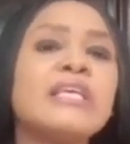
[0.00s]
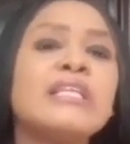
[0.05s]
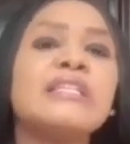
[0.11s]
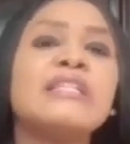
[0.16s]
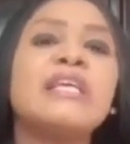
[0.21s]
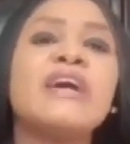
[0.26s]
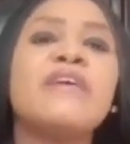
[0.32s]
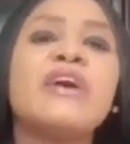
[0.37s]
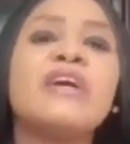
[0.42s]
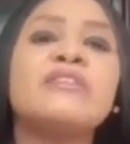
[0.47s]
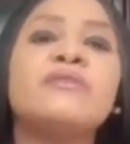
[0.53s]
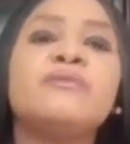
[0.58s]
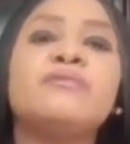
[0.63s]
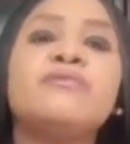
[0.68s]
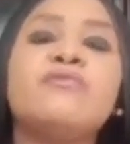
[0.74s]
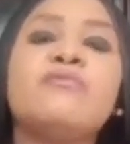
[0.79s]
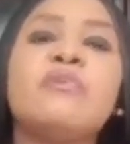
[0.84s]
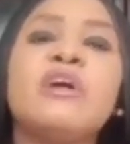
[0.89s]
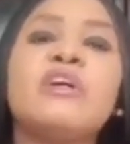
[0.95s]
Now, as a
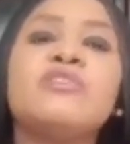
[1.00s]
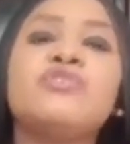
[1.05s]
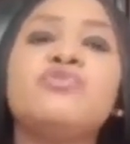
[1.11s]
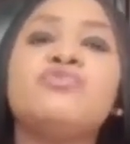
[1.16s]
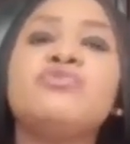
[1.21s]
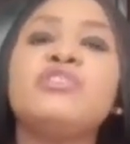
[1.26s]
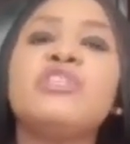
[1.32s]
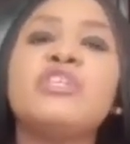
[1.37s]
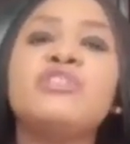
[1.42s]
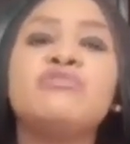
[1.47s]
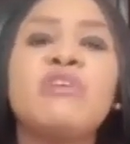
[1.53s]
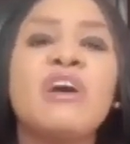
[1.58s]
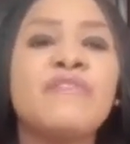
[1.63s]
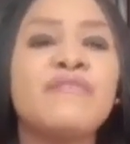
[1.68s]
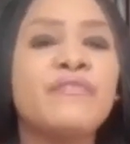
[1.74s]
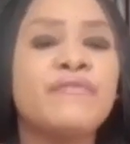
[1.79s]
woman, you need to have